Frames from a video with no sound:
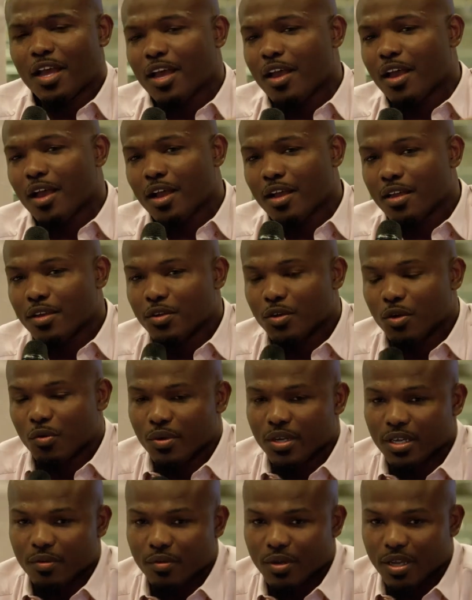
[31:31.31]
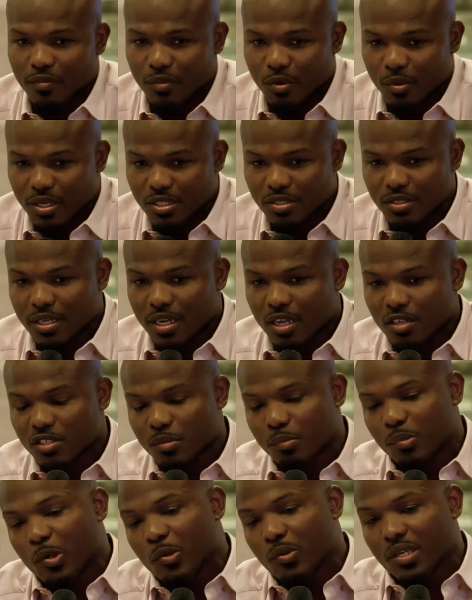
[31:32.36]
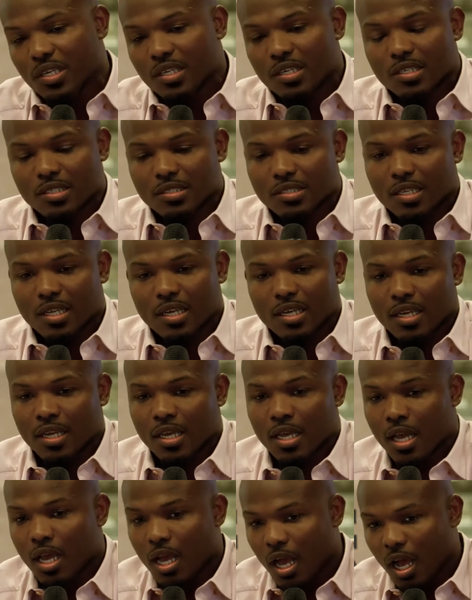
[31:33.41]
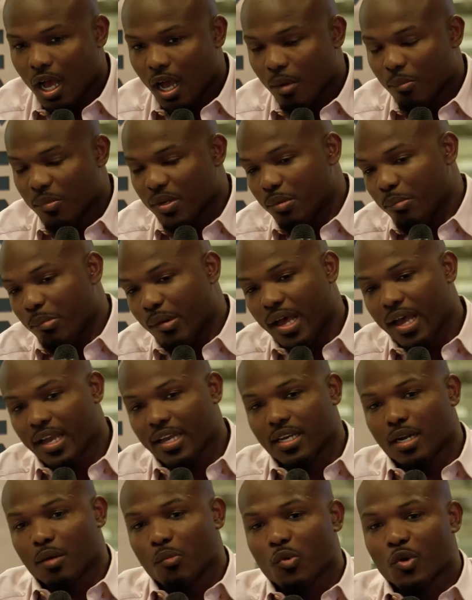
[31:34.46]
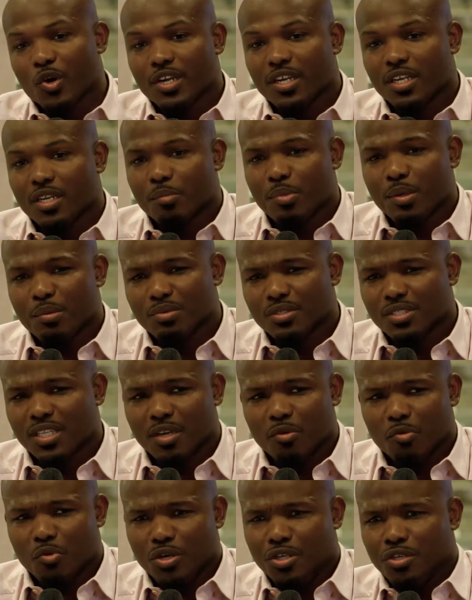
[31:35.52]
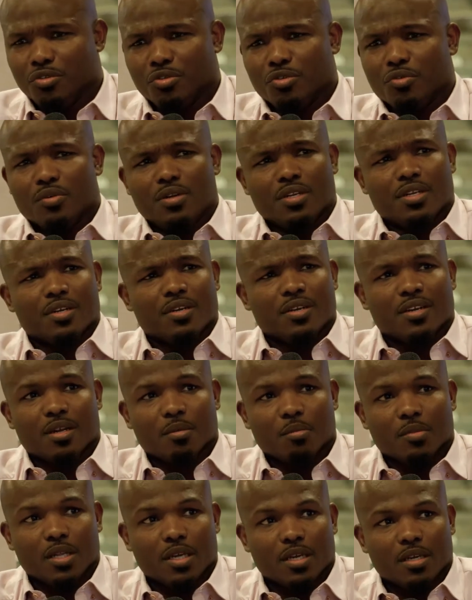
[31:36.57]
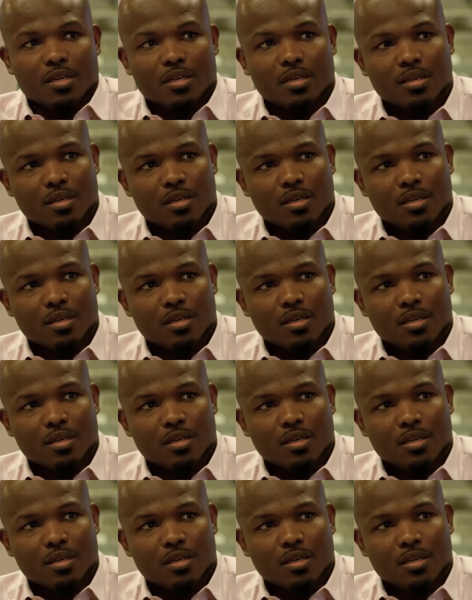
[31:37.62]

I, I you know, we we have the restaurant House of Pokey, and it's like. I'm in the back and I'm working, and people's like, "What are you doing here?" And I'm like,